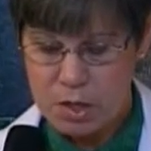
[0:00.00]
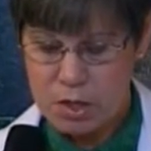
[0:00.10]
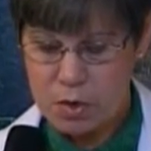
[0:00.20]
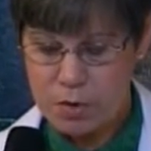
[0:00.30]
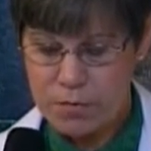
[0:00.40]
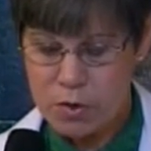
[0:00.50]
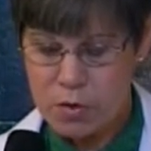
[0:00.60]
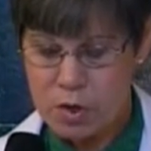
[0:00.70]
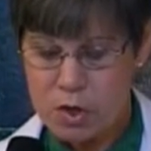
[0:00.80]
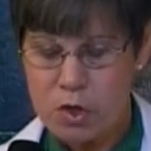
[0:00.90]
So if
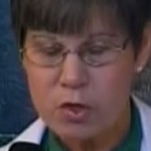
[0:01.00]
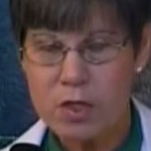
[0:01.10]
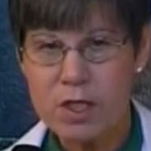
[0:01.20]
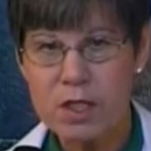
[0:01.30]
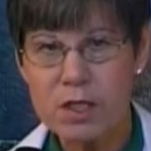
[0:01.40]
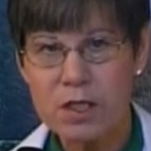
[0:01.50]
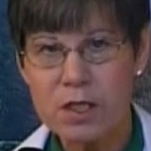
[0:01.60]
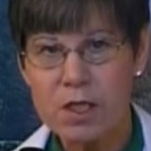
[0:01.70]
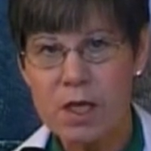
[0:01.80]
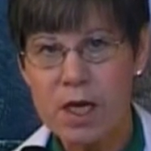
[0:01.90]
you are hurting
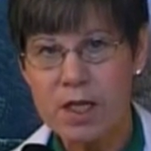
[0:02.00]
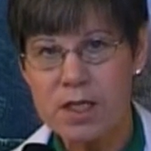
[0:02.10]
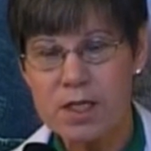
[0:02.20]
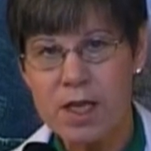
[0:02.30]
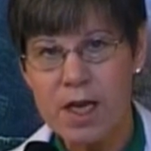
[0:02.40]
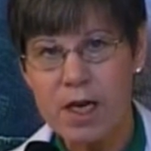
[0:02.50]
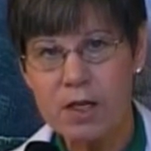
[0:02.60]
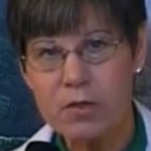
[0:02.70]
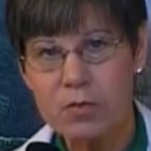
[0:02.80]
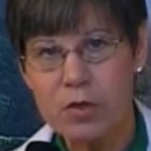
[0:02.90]
and
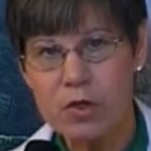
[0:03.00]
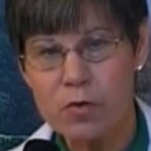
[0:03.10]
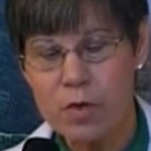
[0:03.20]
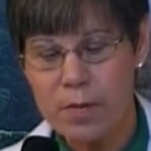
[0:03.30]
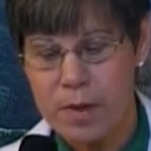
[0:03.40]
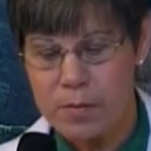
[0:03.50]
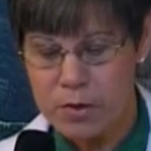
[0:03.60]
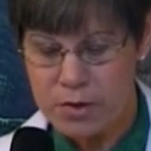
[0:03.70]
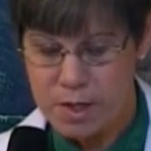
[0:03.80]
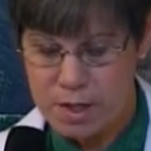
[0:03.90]
sad when you
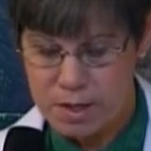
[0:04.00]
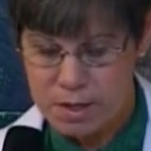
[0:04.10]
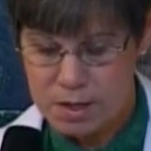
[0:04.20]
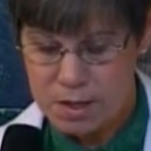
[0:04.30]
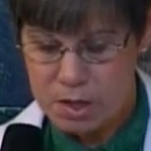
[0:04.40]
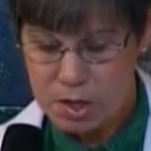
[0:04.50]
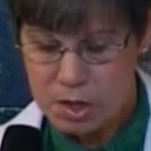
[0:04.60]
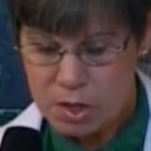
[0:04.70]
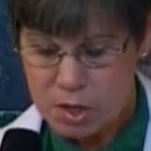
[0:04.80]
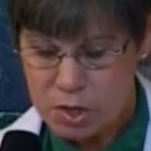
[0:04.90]
remember things,
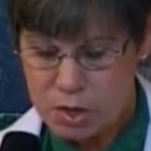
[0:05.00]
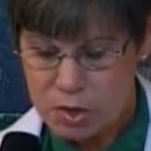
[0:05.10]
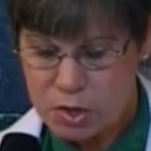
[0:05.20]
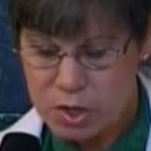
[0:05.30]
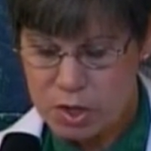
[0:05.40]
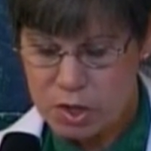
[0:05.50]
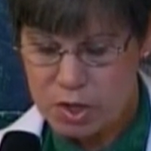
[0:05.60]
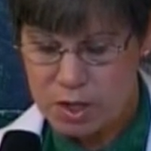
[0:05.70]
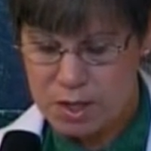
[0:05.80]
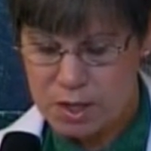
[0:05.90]
turn to
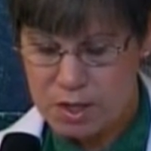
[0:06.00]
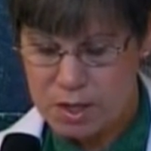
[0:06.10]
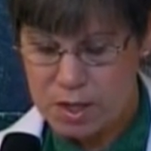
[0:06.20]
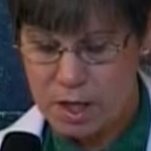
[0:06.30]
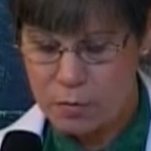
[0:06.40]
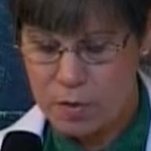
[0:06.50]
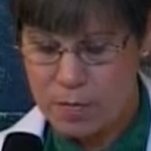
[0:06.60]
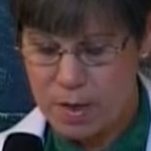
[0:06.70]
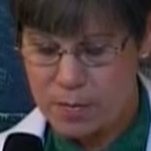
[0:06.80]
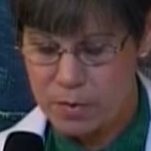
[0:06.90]
Jesus and
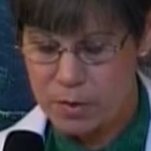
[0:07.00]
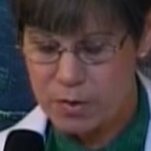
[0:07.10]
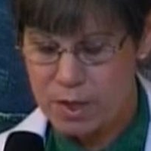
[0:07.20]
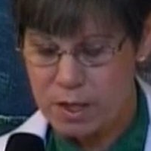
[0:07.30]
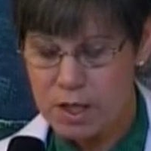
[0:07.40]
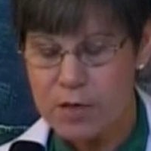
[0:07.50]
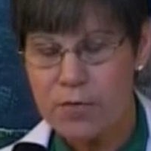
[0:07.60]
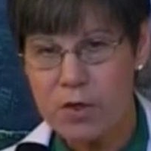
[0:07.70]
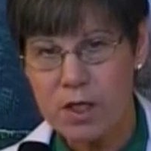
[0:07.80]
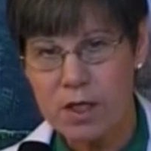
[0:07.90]
remember that he
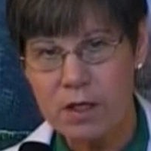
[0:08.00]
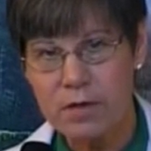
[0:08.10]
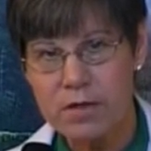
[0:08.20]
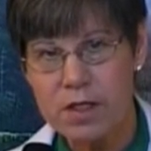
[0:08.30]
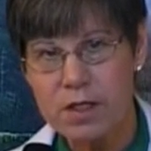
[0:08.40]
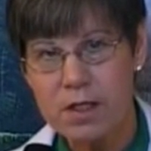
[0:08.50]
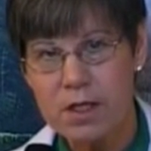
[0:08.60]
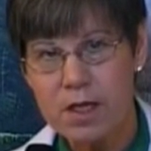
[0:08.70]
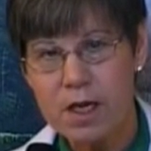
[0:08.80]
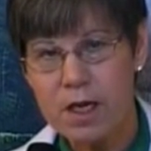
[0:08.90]
forgives
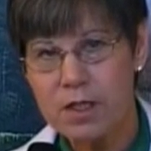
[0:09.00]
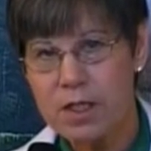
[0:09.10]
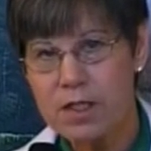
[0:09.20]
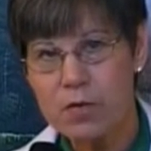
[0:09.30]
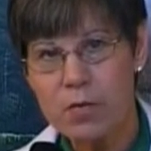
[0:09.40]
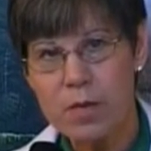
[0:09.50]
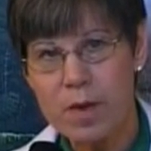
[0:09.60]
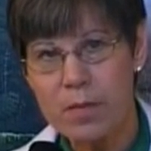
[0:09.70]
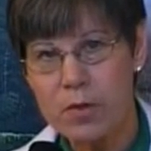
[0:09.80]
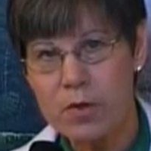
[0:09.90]
and doesn't
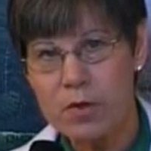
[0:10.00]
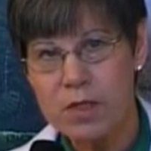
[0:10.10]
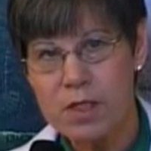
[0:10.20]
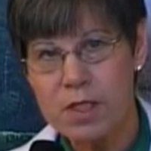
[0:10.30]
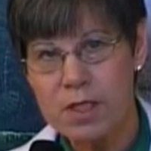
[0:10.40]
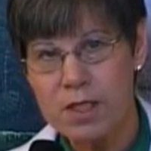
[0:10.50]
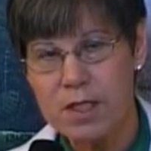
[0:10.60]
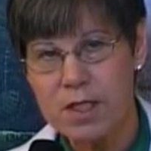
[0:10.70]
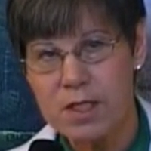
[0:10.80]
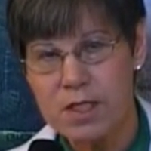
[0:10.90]
remember those sins
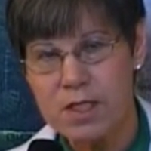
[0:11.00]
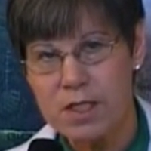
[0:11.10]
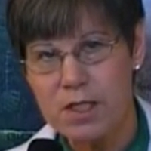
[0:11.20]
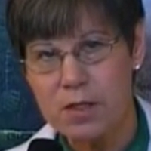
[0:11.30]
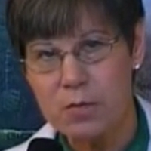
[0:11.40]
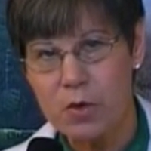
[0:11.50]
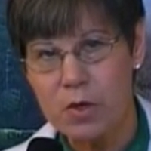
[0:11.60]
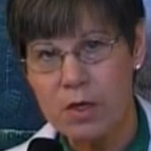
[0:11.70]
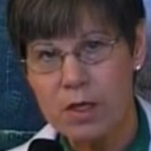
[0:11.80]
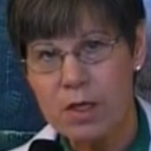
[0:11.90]
against us
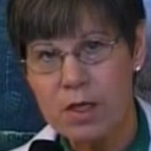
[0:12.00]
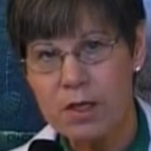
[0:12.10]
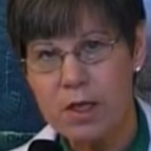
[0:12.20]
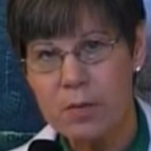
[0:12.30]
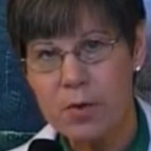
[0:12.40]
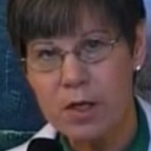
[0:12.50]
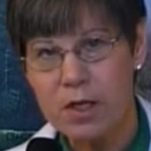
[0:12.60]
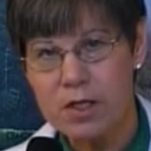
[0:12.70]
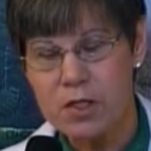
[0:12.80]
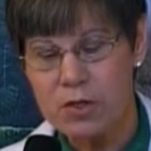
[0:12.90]
anymore that bring
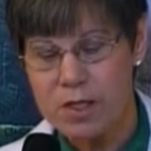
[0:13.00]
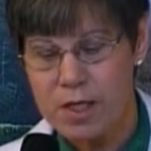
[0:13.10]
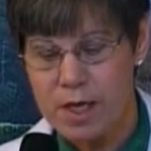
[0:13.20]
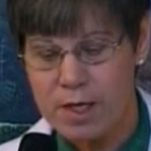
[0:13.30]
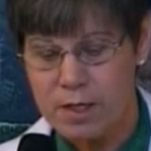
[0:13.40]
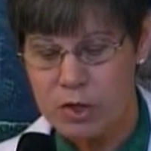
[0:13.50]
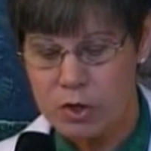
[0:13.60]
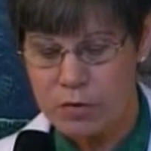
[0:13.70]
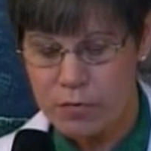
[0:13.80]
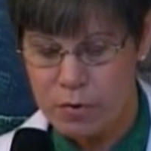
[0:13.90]
us so sad and
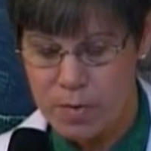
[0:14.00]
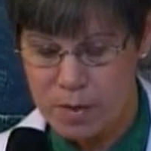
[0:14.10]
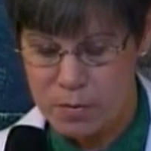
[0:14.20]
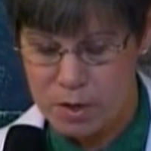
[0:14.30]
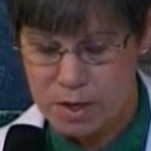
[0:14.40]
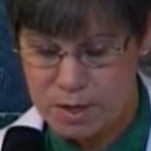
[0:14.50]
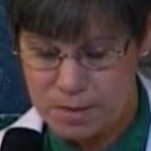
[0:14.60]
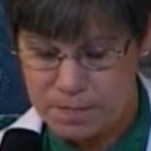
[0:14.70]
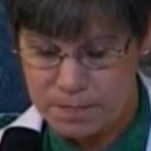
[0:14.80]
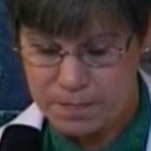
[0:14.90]
hurtful memories.